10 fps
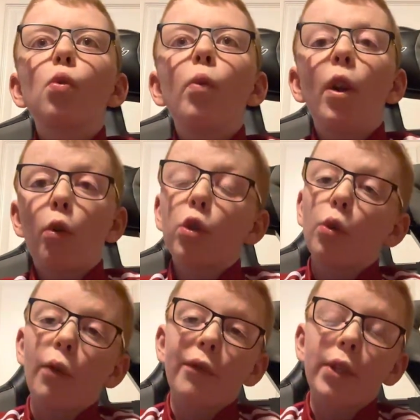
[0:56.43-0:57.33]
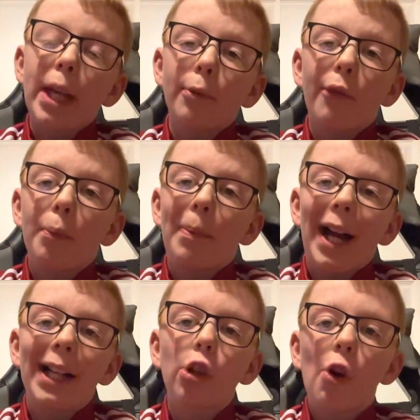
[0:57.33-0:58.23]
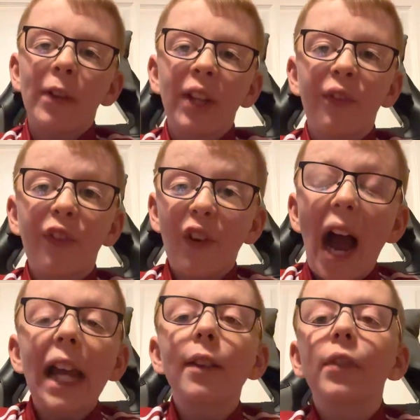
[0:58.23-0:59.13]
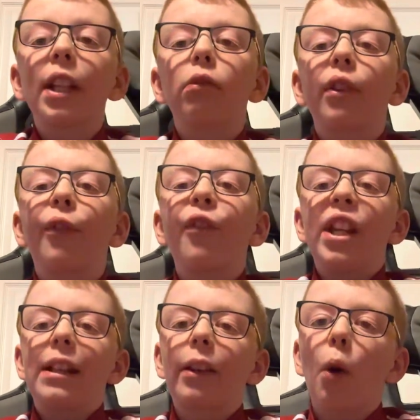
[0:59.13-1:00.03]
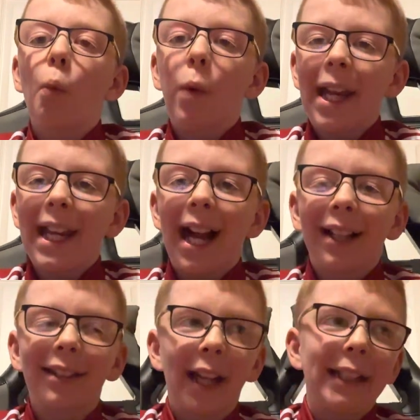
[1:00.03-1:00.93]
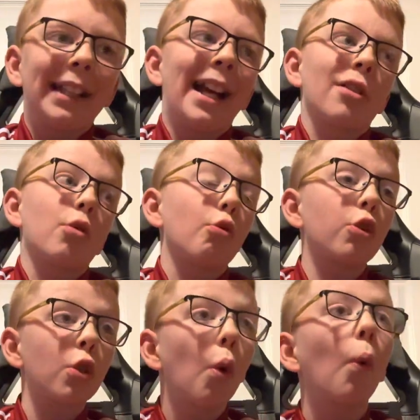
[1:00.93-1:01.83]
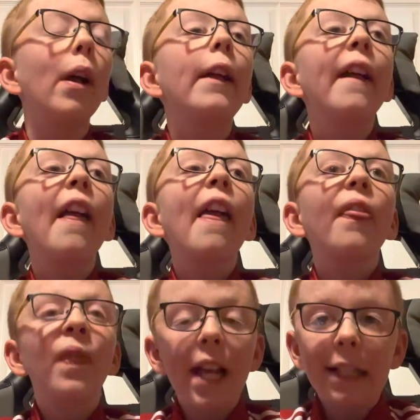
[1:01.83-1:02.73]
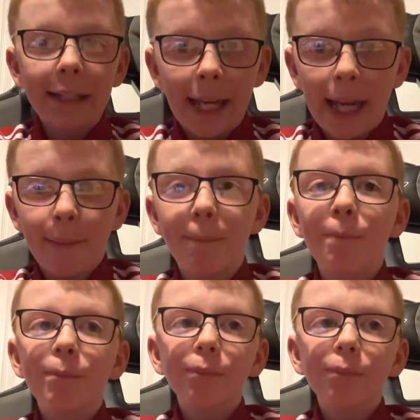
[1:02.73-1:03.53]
we also came off the back of a 5-0 defeat away at Tynecastle. So this game,